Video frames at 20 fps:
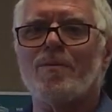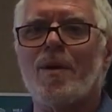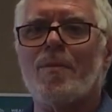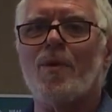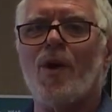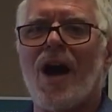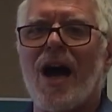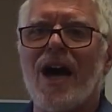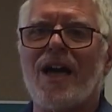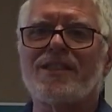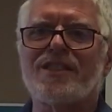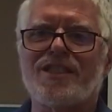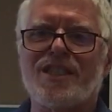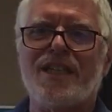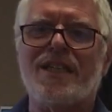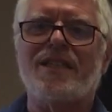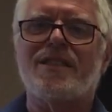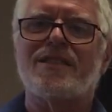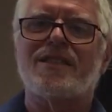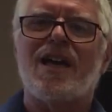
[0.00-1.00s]
Remember, Hox
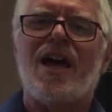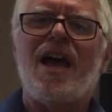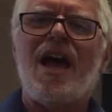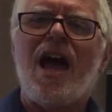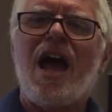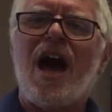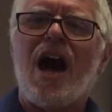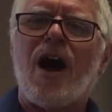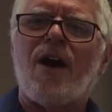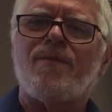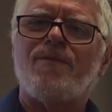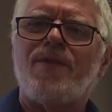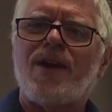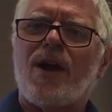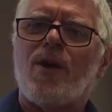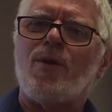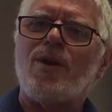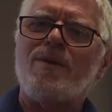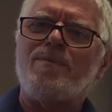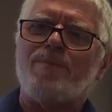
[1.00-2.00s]
genes are
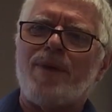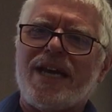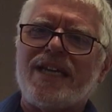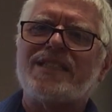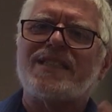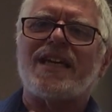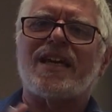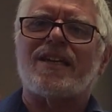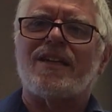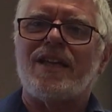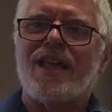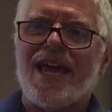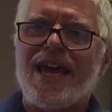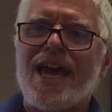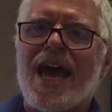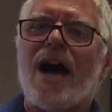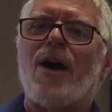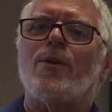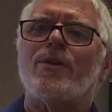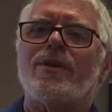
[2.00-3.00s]
very basic
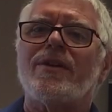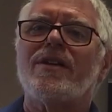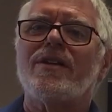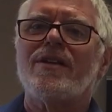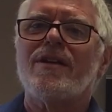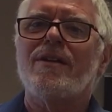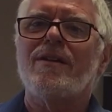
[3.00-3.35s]
layout